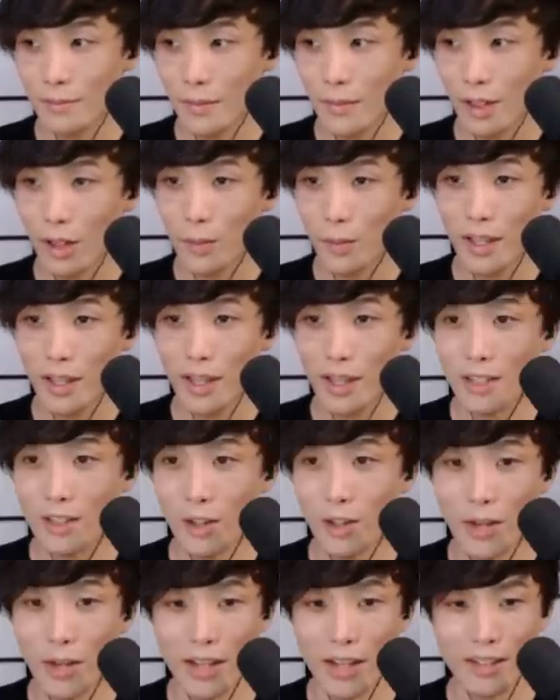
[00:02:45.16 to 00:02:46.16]
Hope you guys
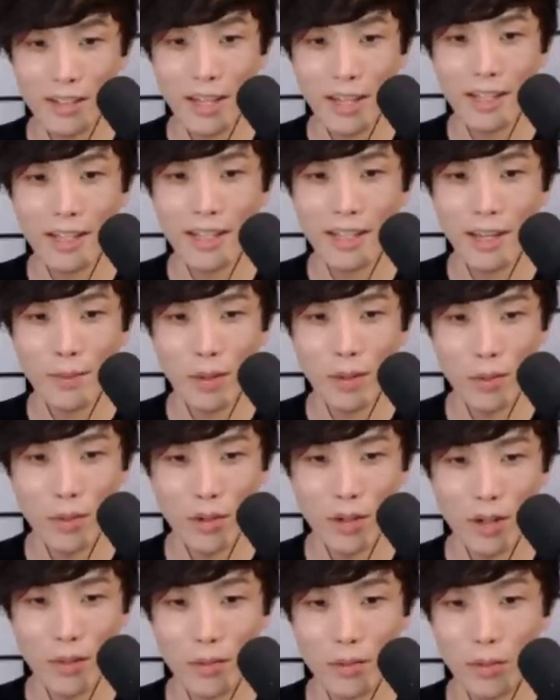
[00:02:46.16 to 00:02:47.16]
don't mind KK
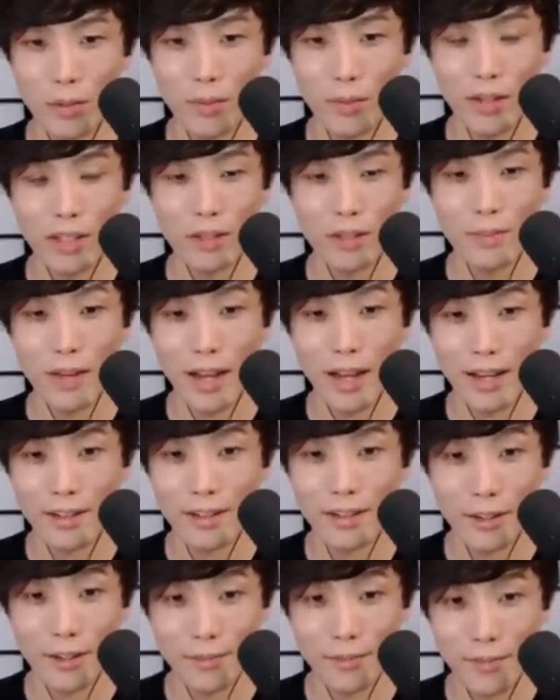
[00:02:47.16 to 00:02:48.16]
Bubblegum looping in the
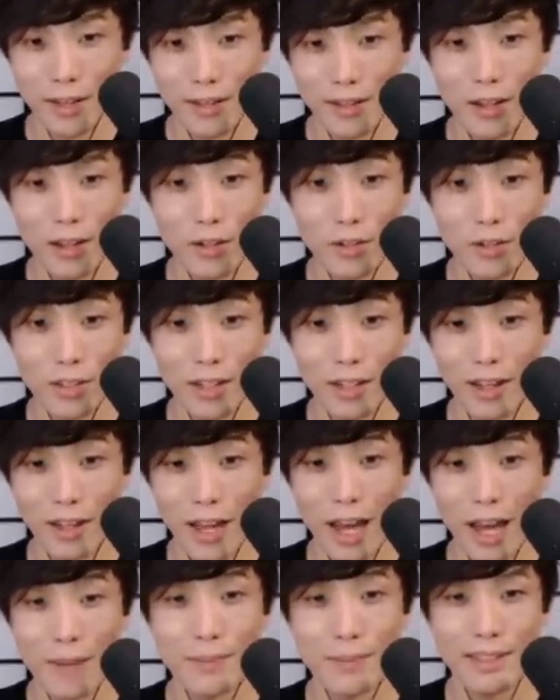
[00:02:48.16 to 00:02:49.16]
background. I thought it was like a
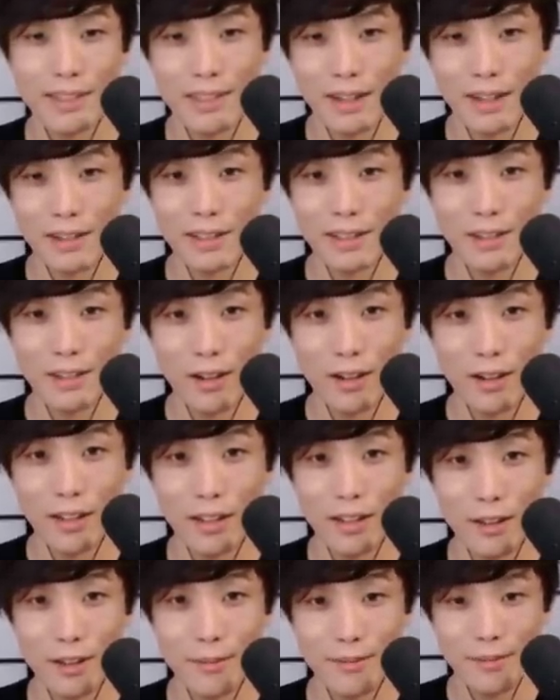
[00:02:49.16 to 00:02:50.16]
happy sounding song, you
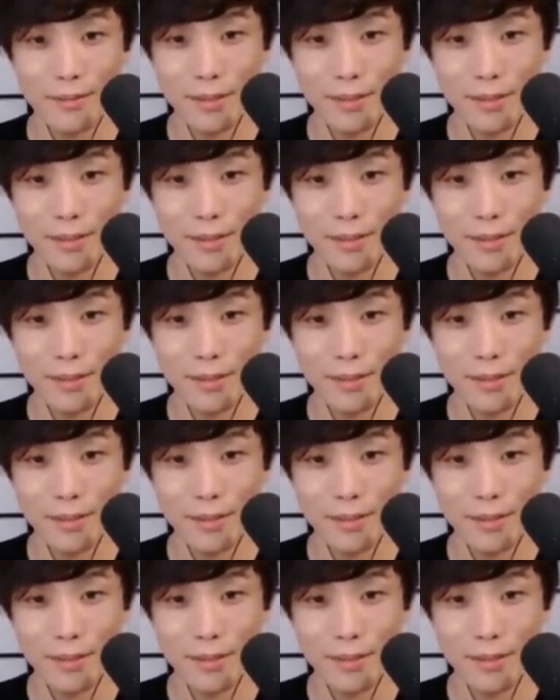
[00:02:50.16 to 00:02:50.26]
know?